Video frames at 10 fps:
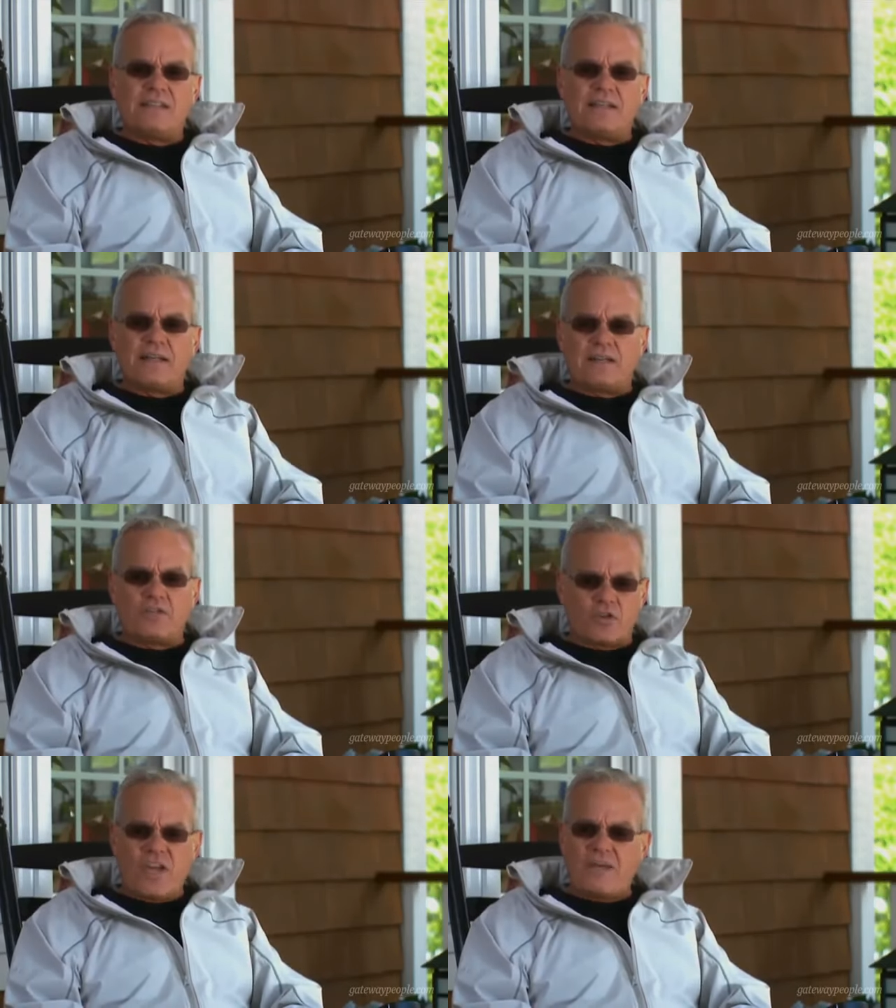And
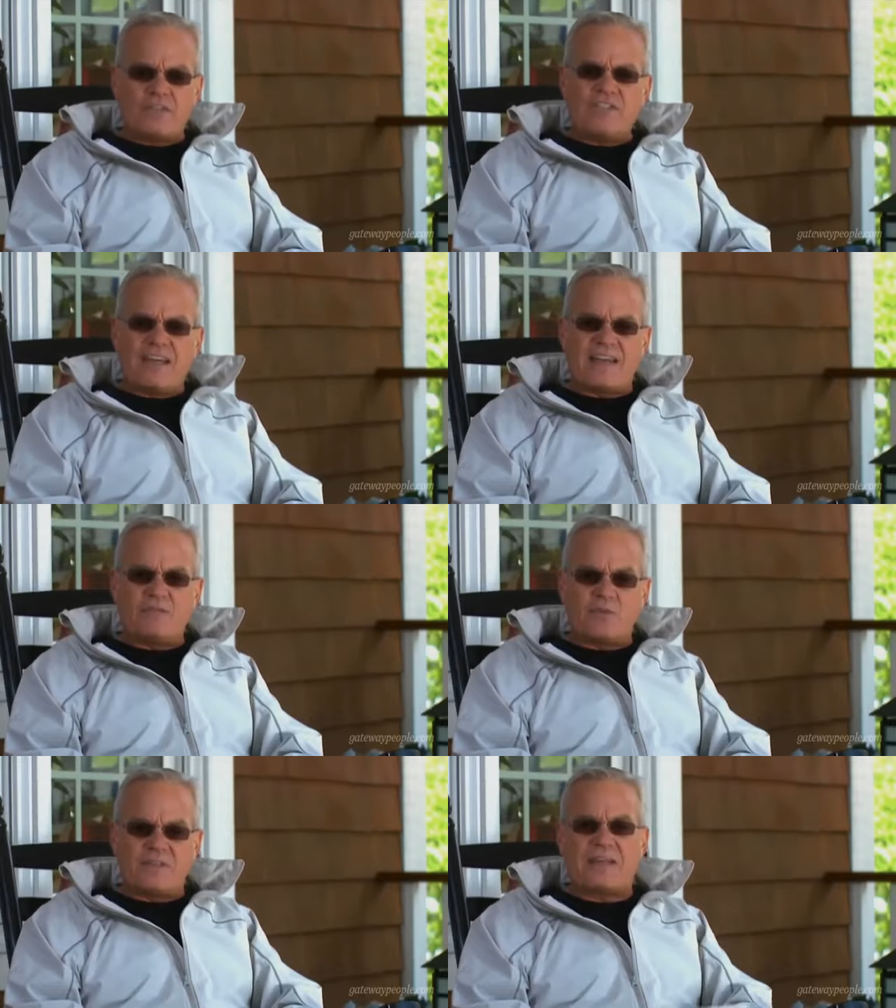there came a day
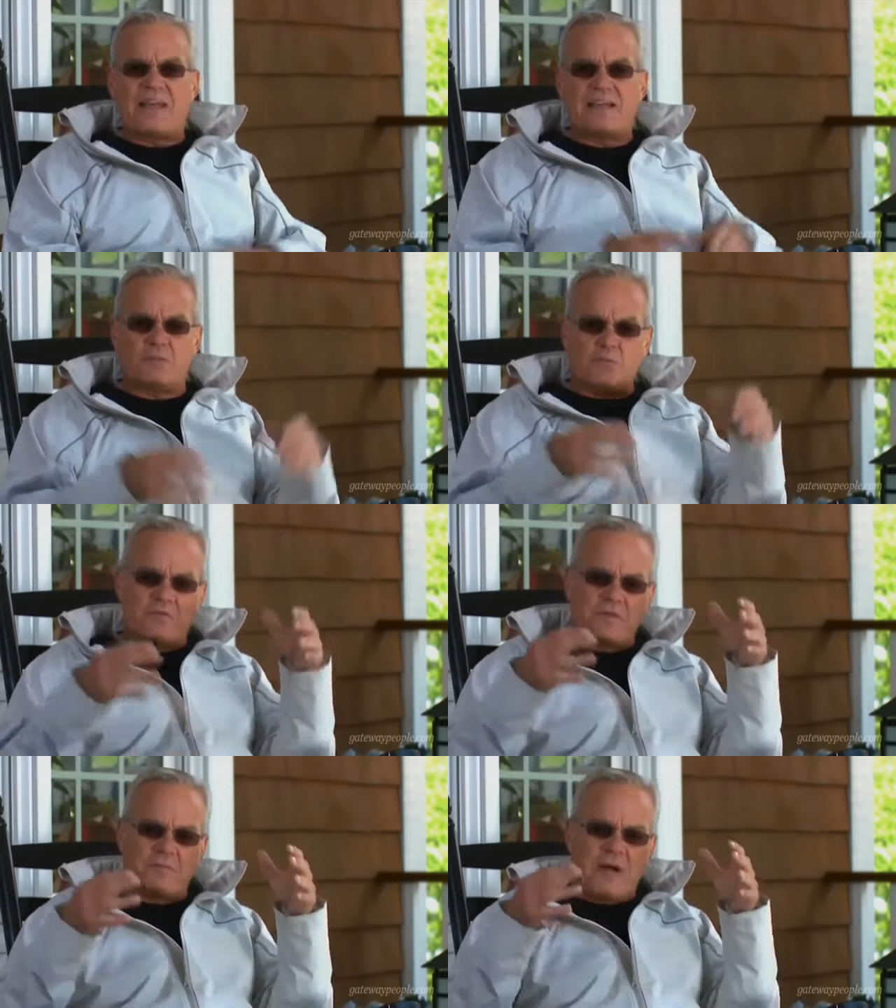when they had to
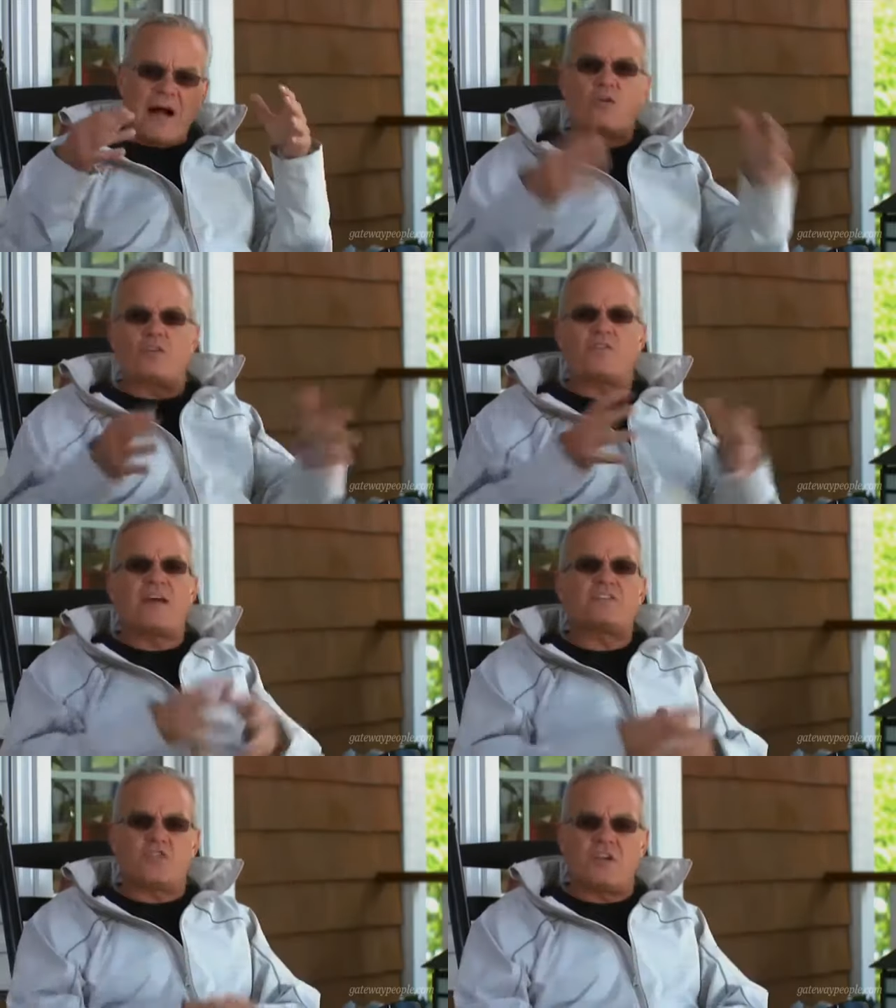move him out of
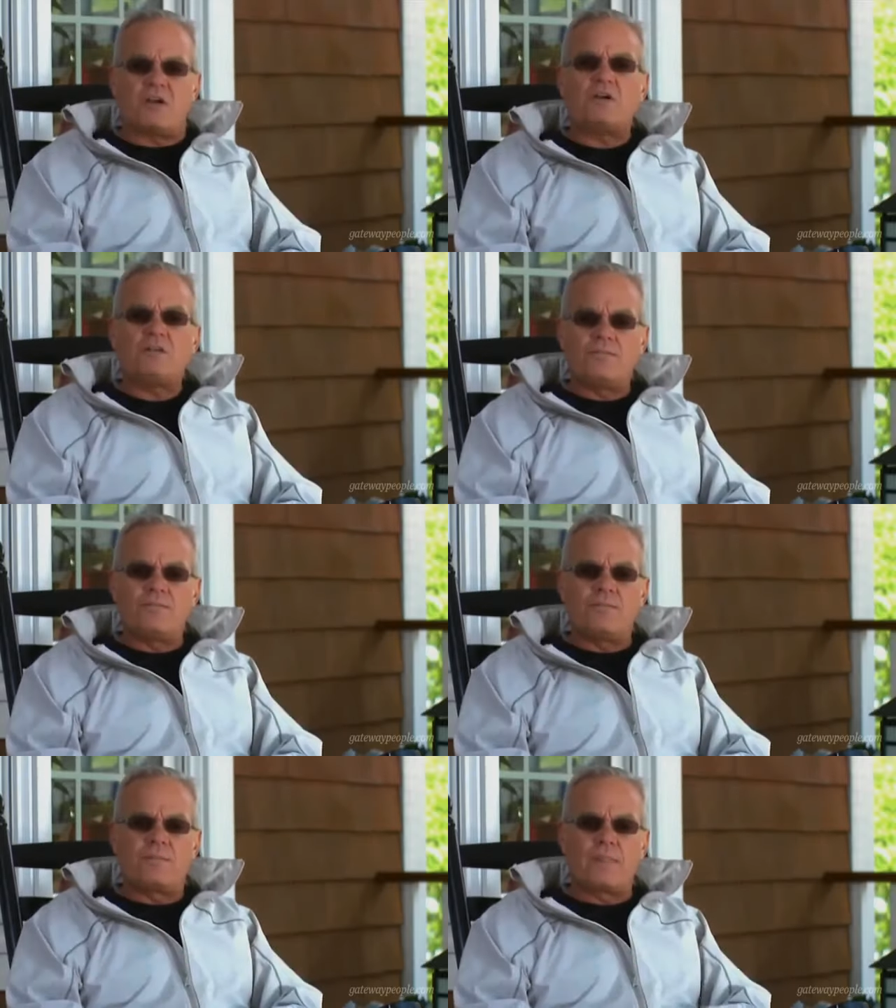that chair
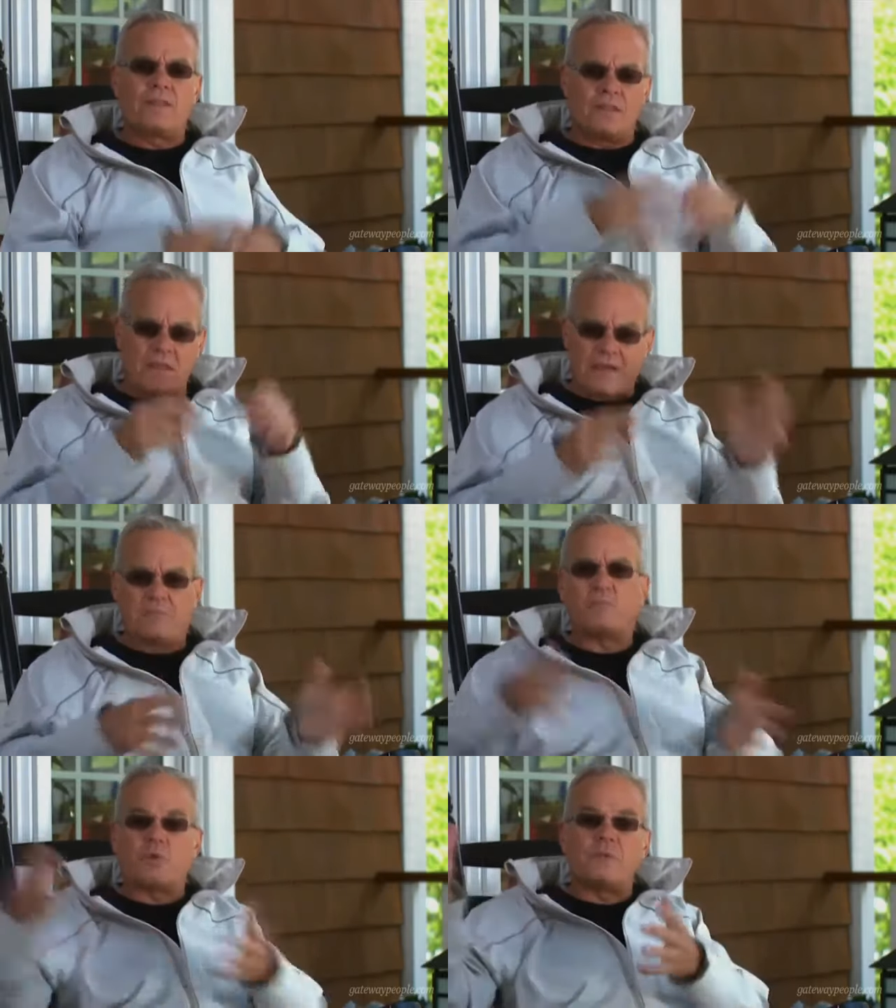
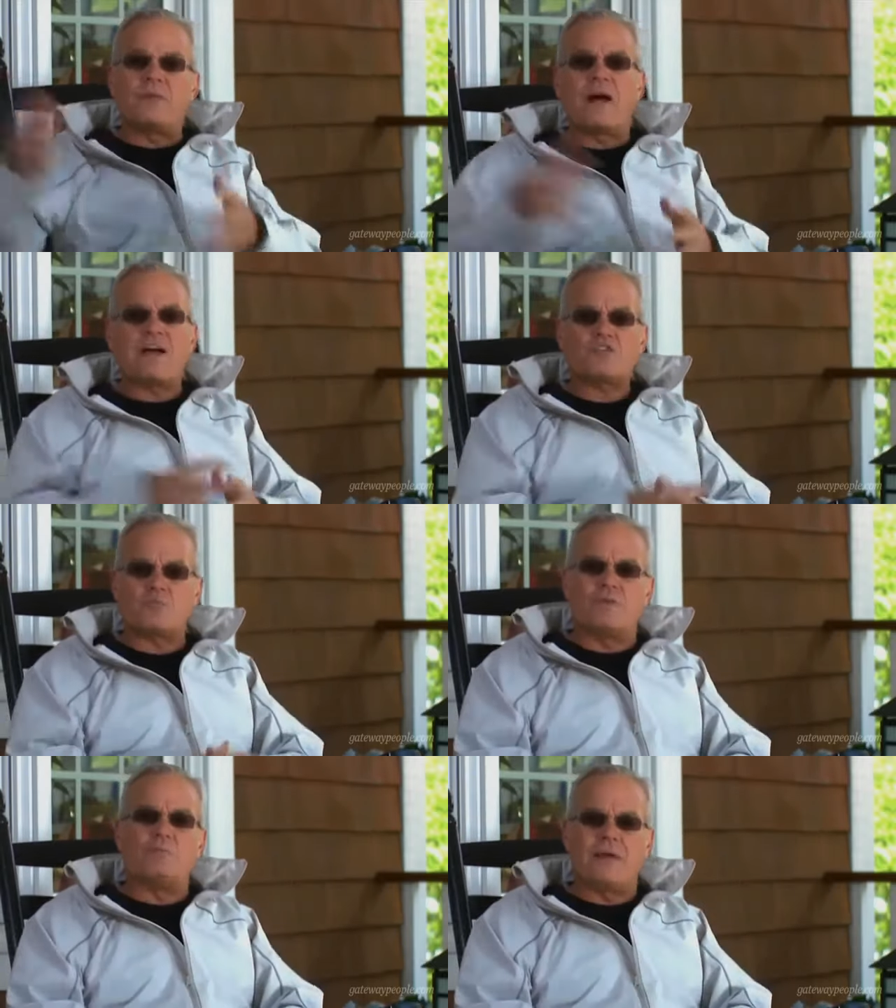and put him in a
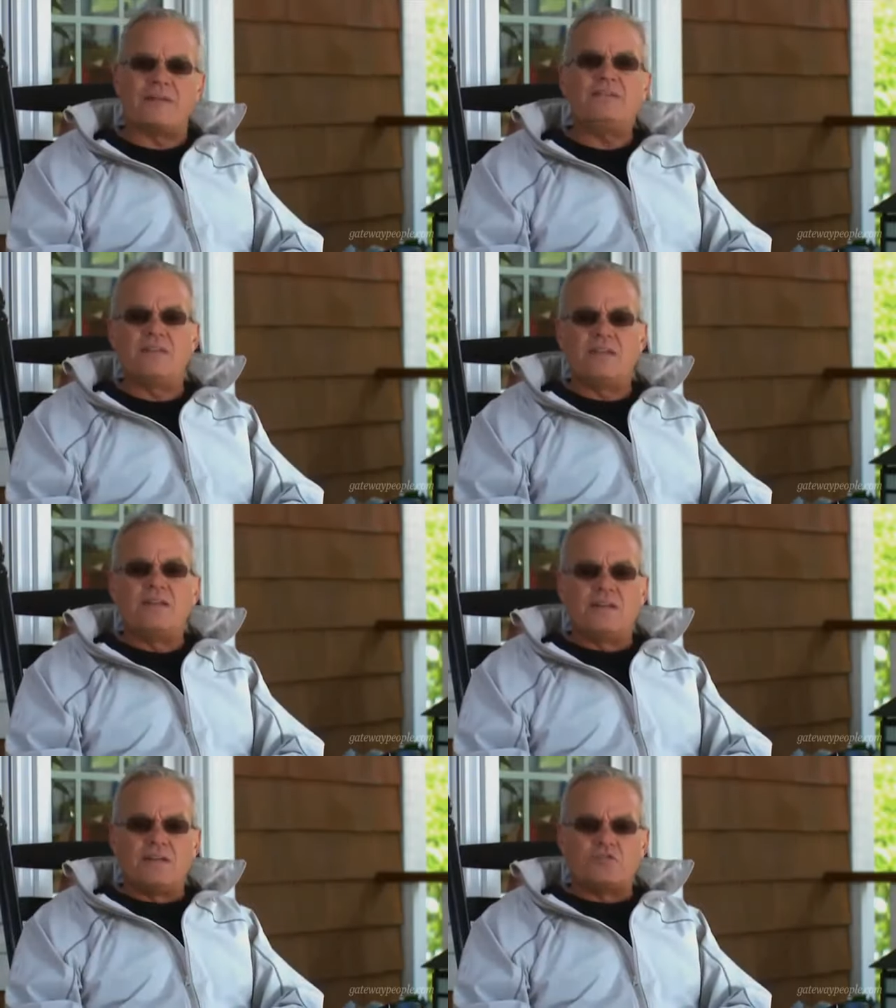hospital bed.
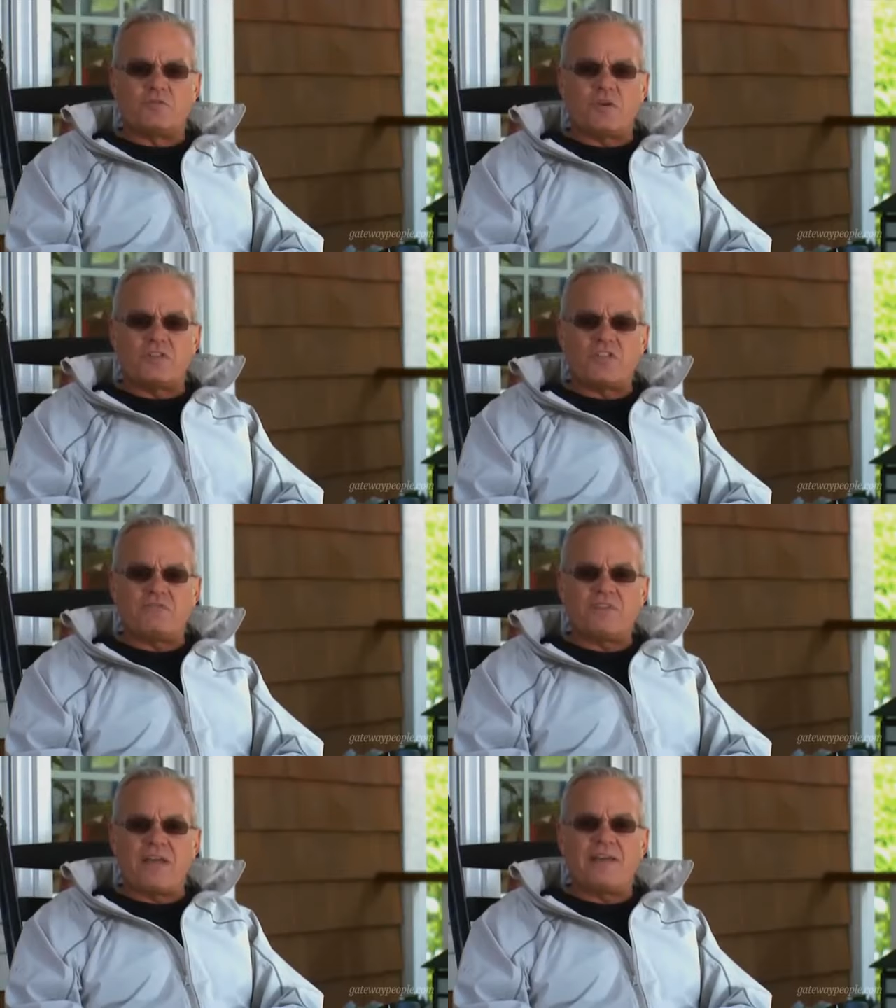It was a very
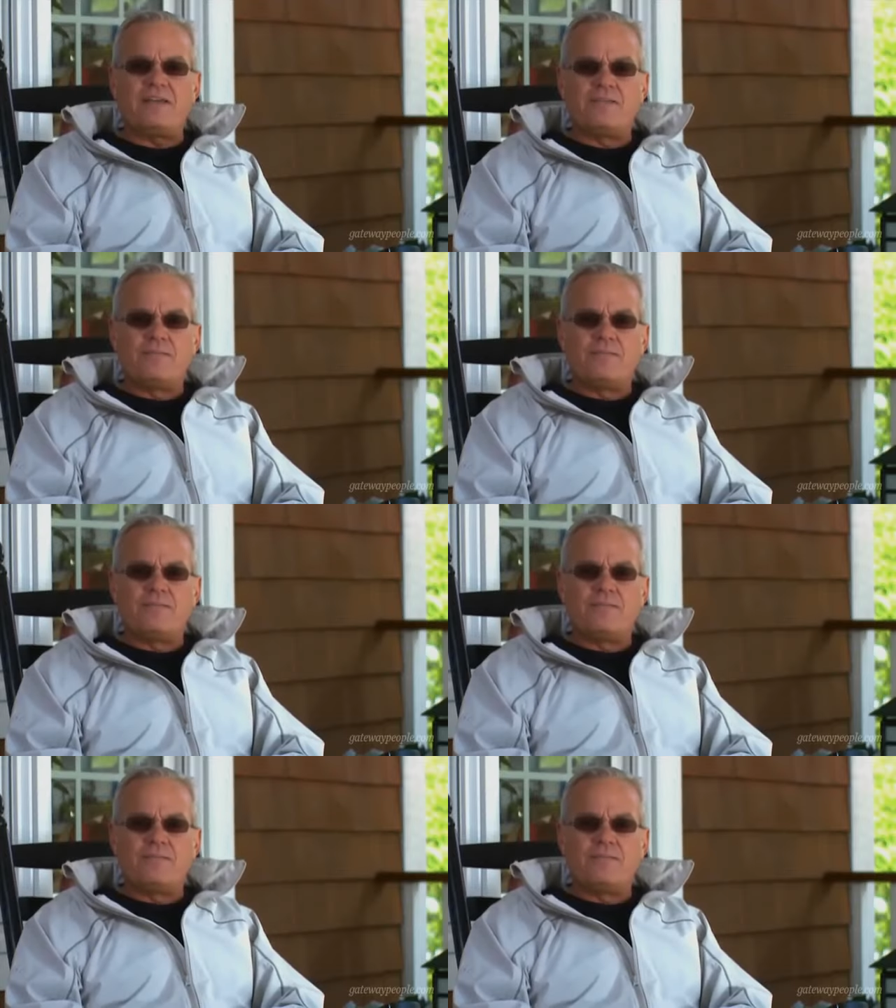tough day.